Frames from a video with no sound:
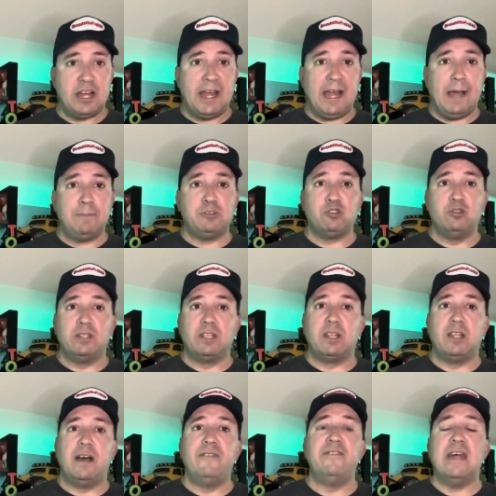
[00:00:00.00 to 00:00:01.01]
I absolutely
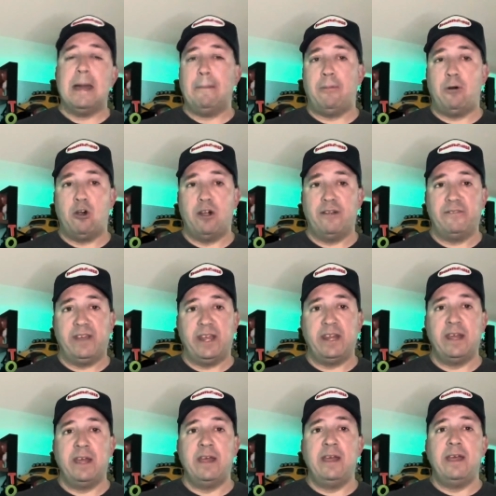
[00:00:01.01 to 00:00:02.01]
love that part of
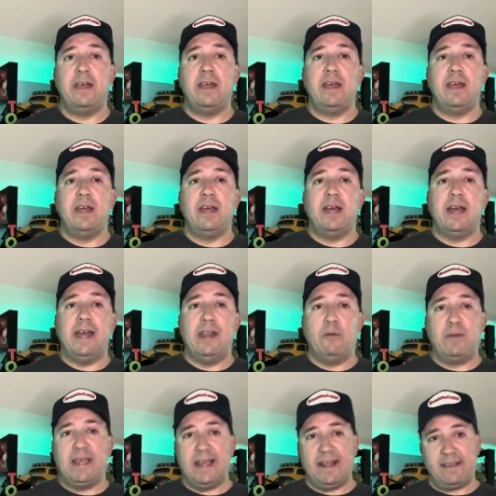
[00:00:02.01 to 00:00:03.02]
it. And then
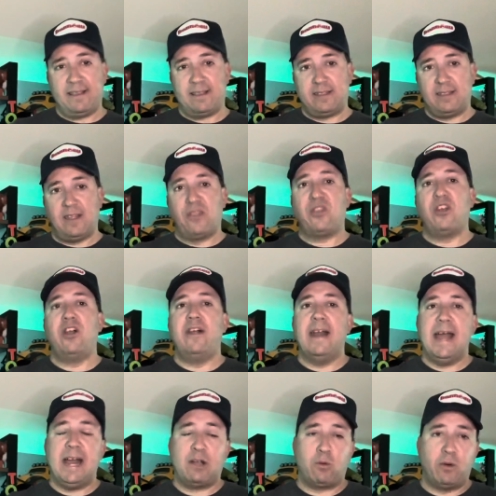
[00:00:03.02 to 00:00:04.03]
we get the third
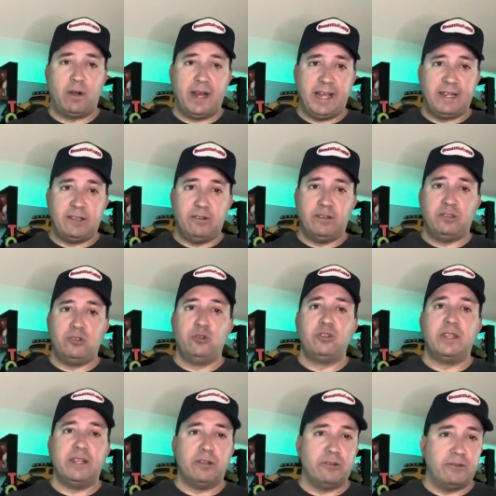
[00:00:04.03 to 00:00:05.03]
act where they do the
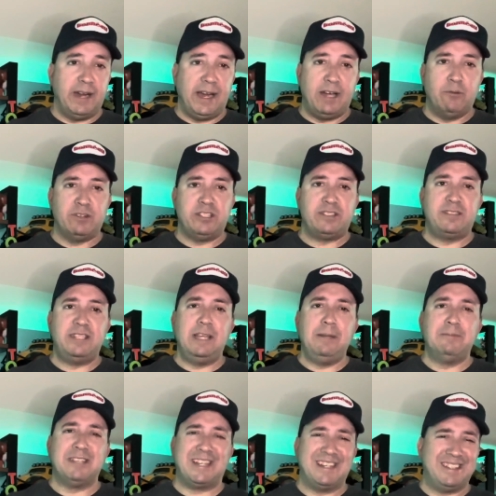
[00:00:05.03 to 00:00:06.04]
Doolittle raid, which
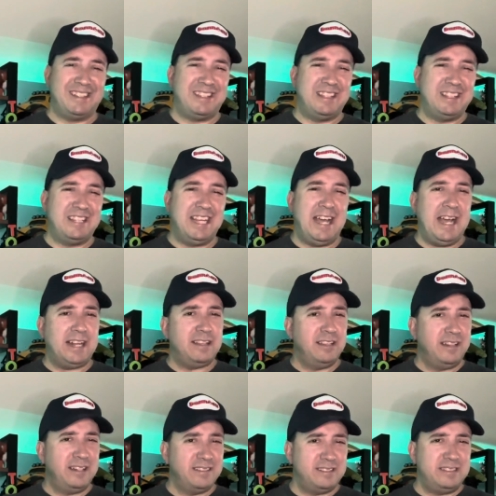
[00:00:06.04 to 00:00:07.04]
seems like a tacked
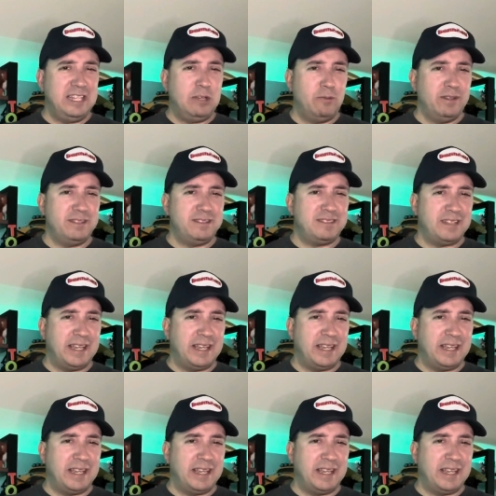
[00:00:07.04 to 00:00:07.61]
on sequence.